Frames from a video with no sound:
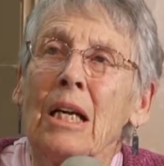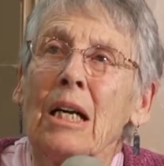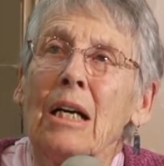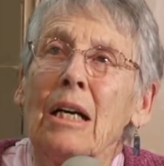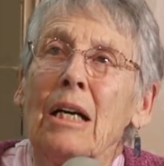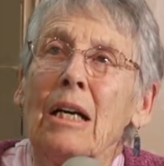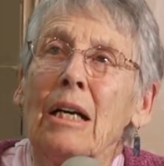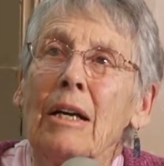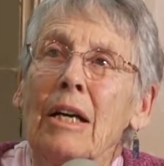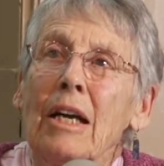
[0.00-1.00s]

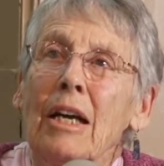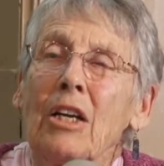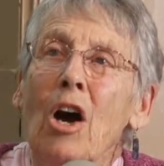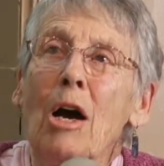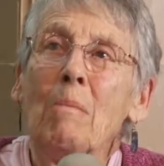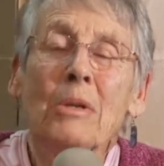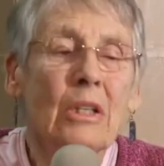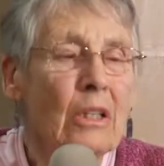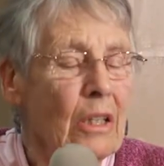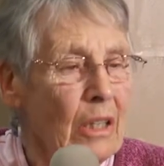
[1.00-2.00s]
uh,
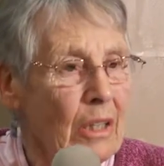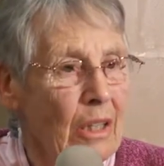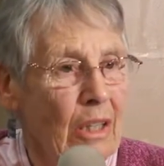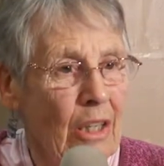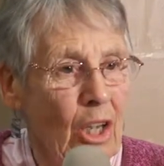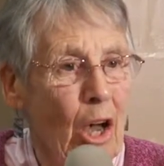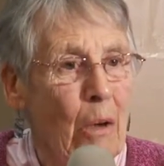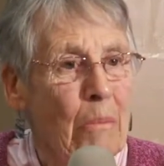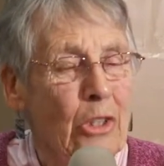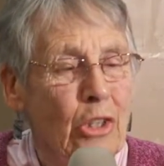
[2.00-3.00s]
Compton,
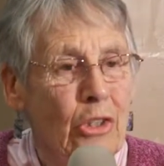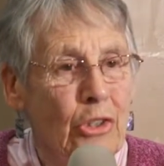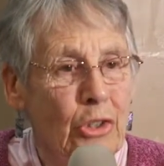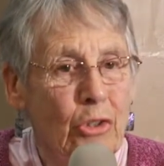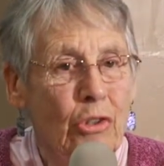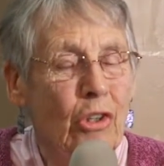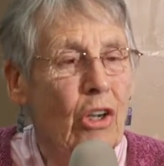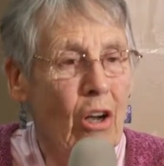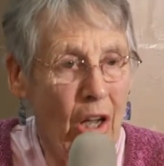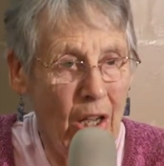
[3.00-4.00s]
Compton Junior
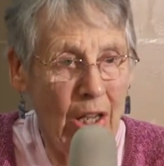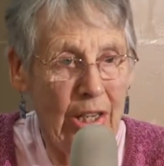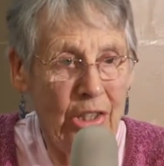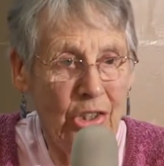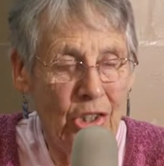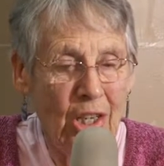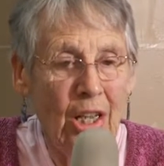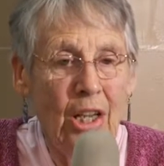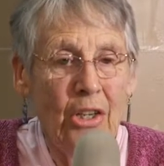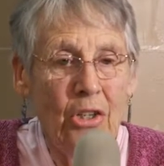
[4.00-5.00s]
College
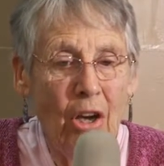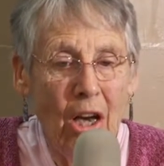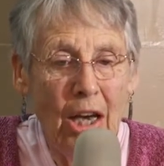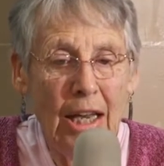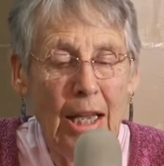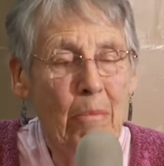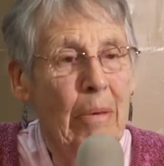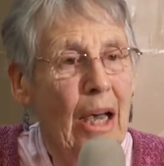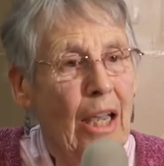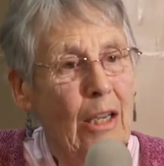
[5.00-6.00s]
taught a
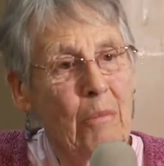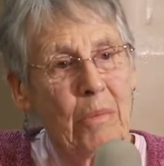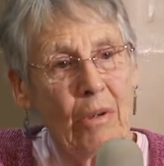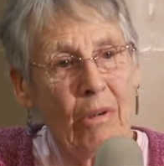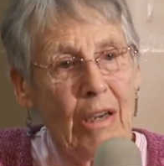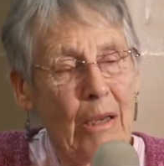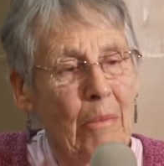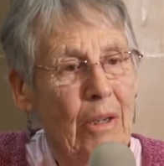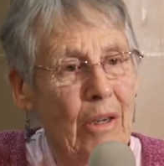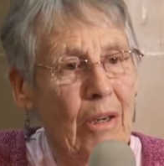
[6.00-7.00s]
pilot program
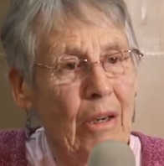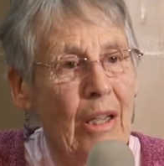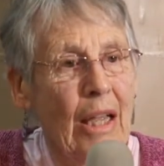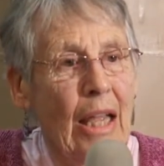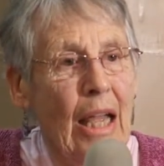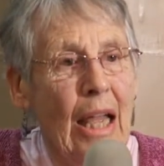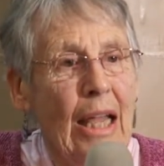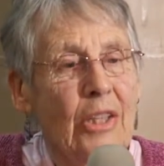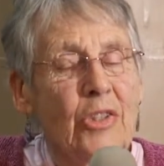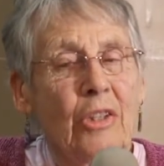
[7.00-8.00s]
here.
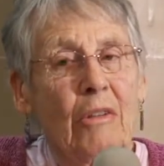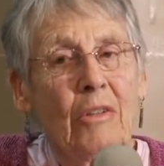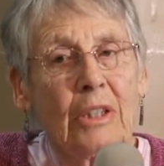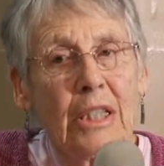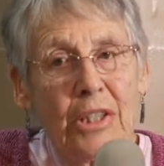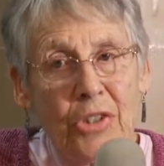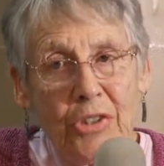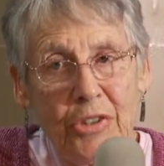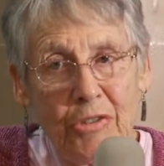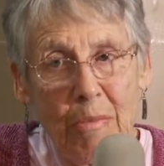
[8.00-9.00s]
And several
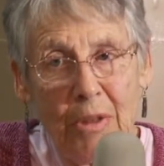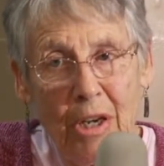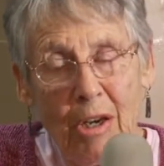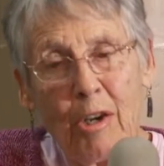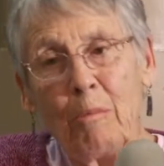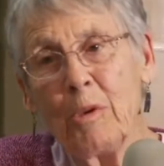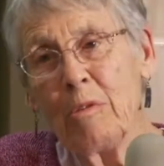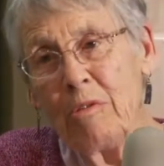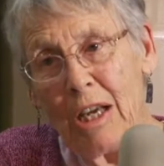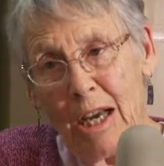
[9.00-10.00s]
teachers from there
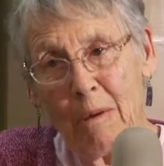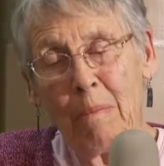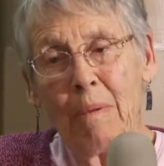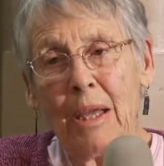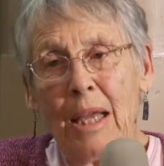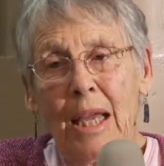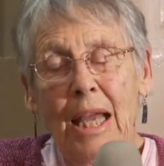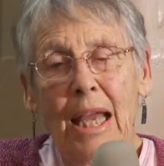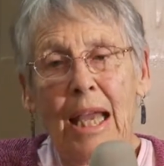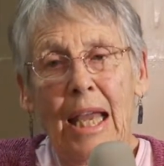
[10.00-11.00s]
moved up
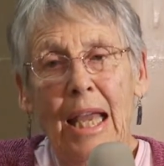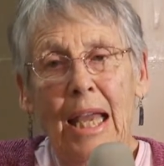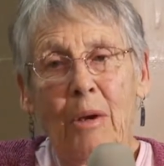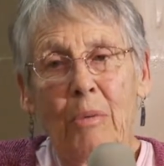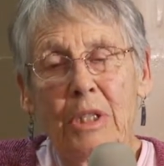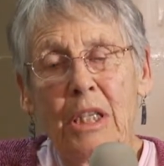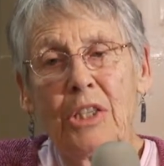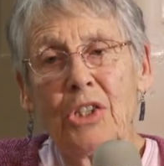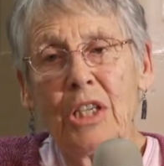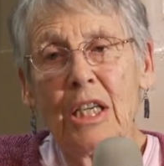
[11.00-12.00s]
and were
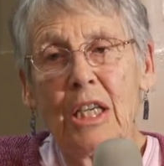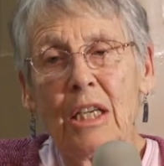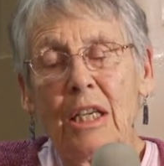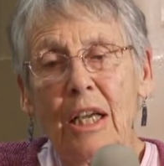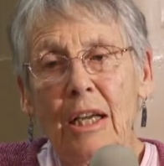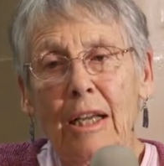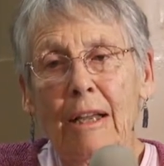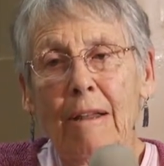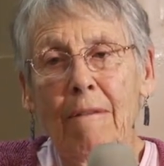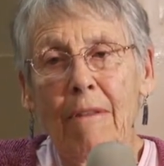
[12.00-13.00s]
teaching,
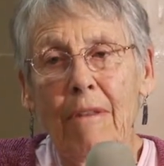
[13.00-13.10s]
uh,